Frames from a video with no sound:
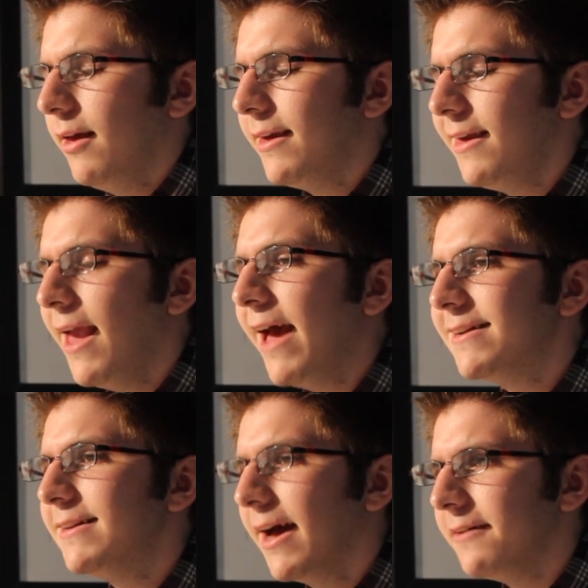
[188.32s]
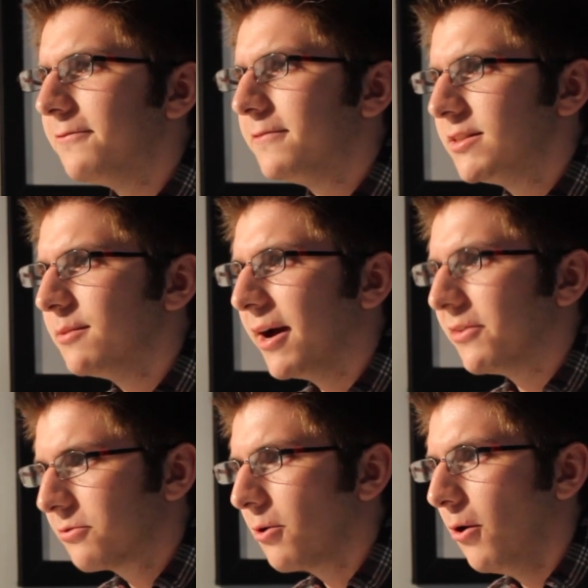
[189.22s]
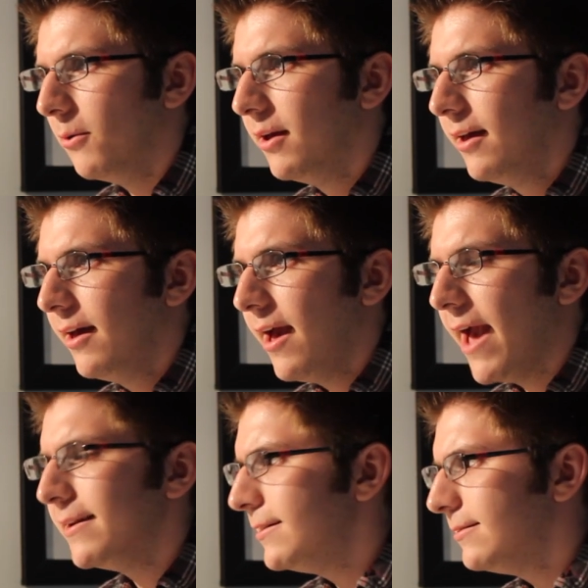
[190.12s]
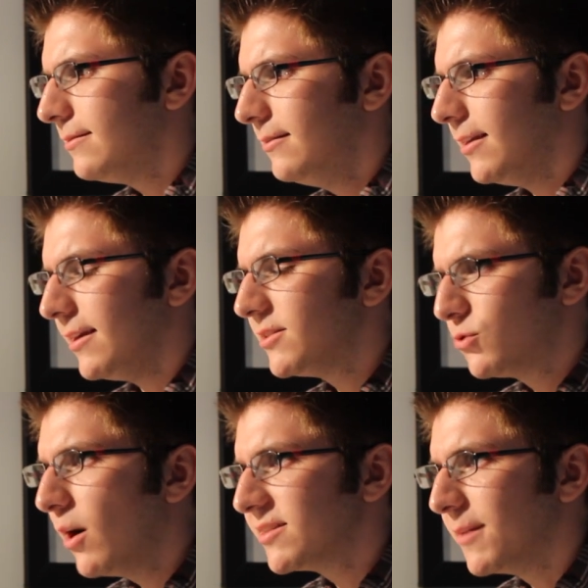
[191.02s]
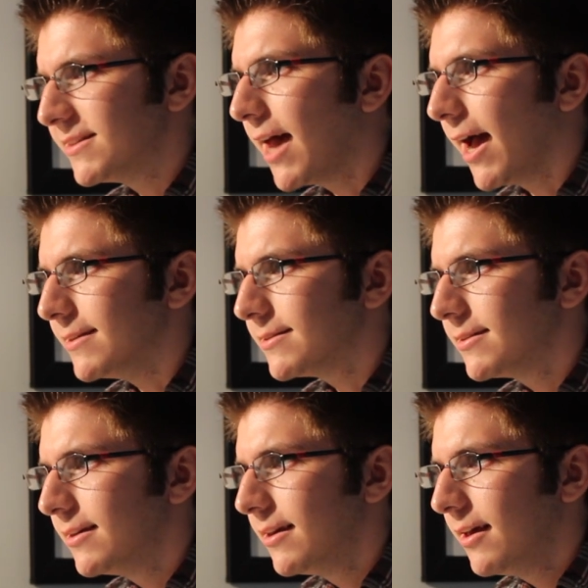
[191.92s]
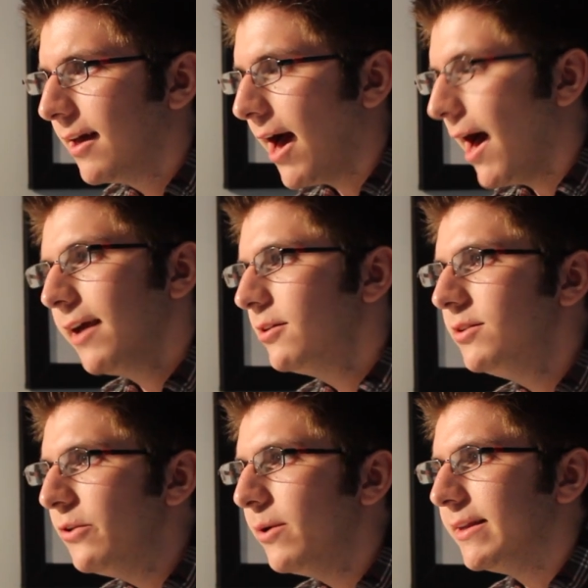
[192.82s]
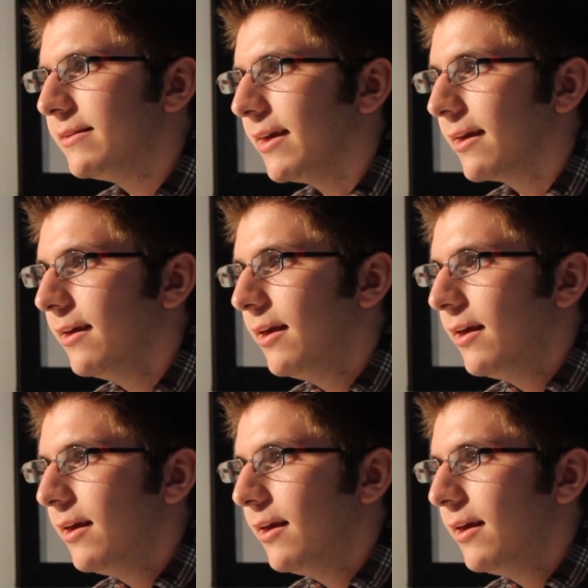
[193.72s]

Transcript: He had a knife to my throat, and he's twice my size. I couldn't do anything.